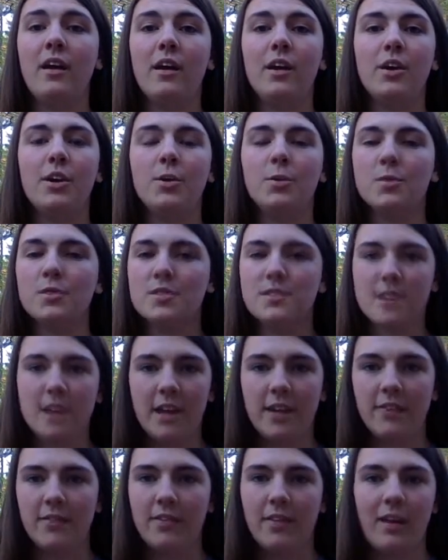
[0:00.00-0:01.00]
you were
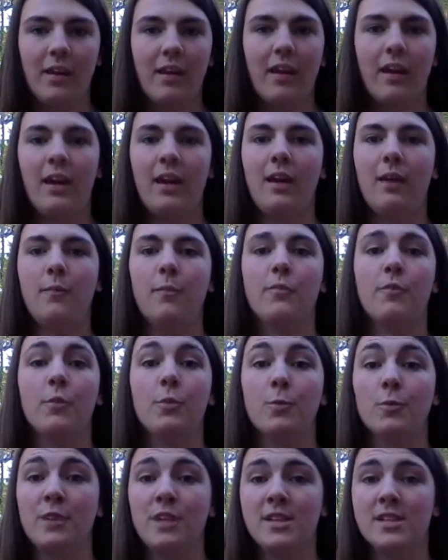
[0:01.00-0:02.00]
signed for that game for a
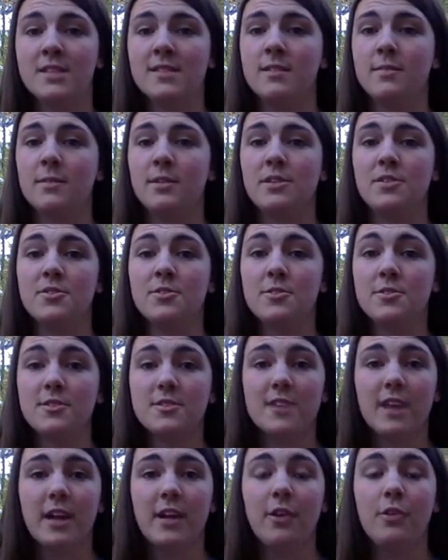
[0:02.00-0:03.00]
reason, because your
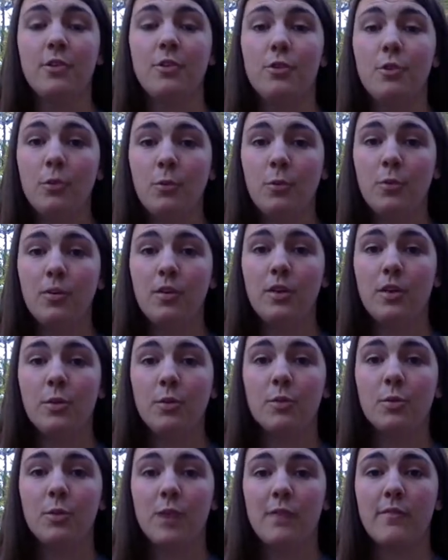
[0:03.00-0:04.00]
signer knew that you
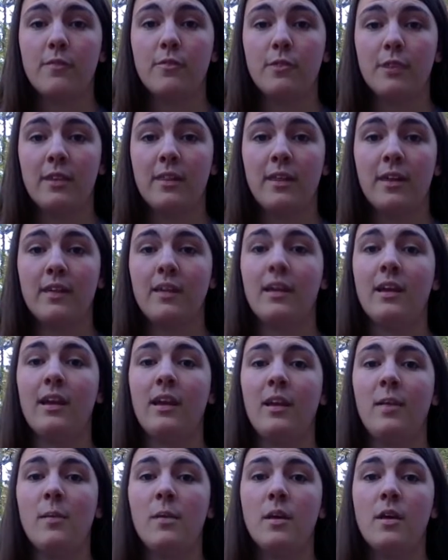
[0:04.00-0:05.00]
could referee that
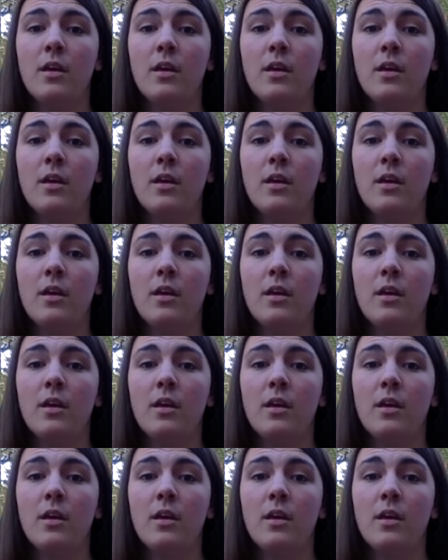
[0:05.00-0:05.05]
game.